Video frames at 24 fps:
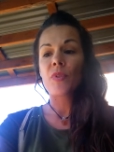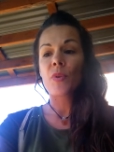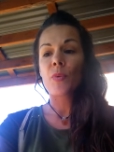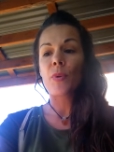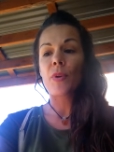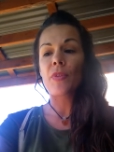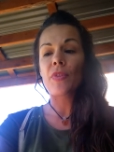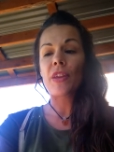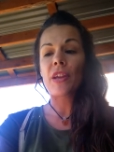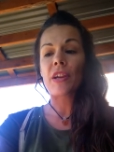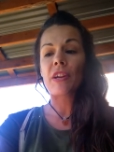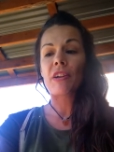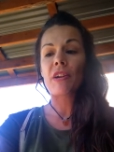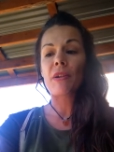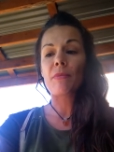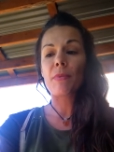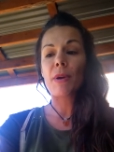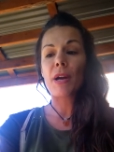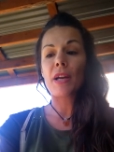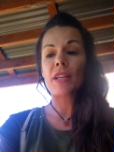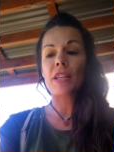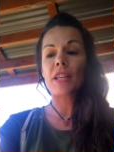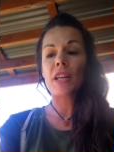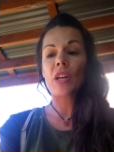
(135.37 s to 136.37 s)
when they are
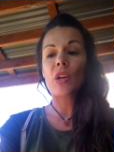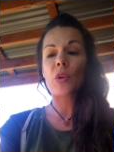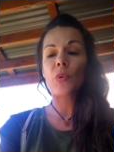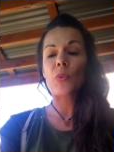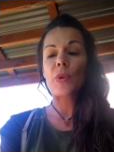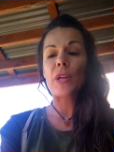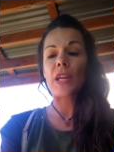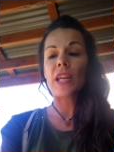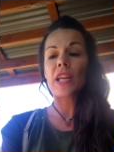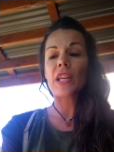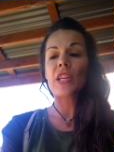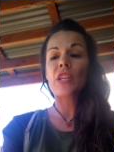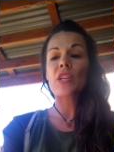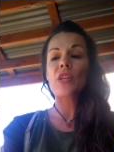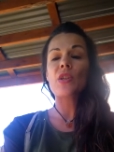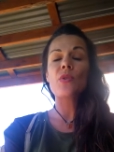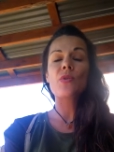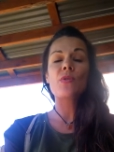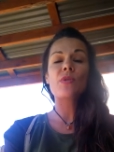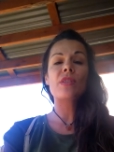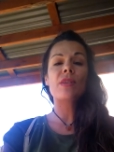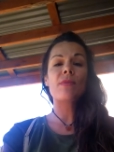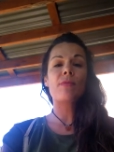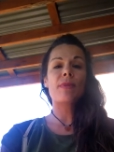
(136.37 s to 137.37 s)
abundant, we can
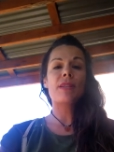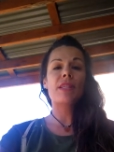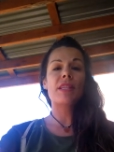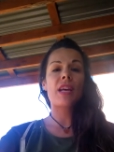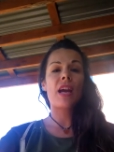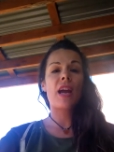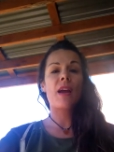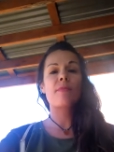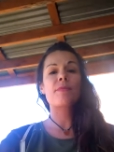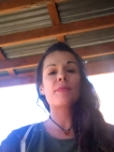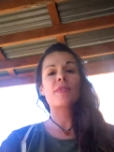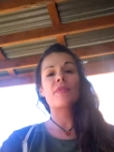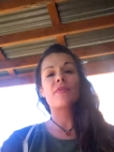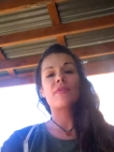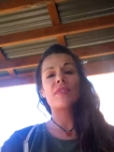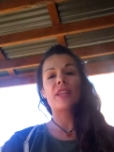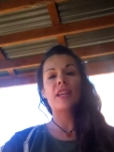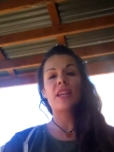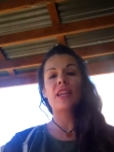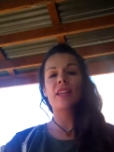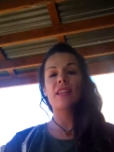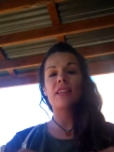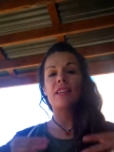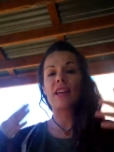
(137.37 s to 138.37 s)
use them in times of
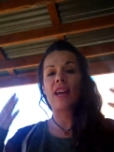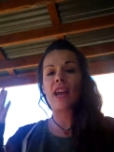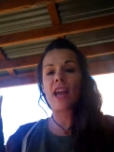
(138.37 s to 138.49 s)
need.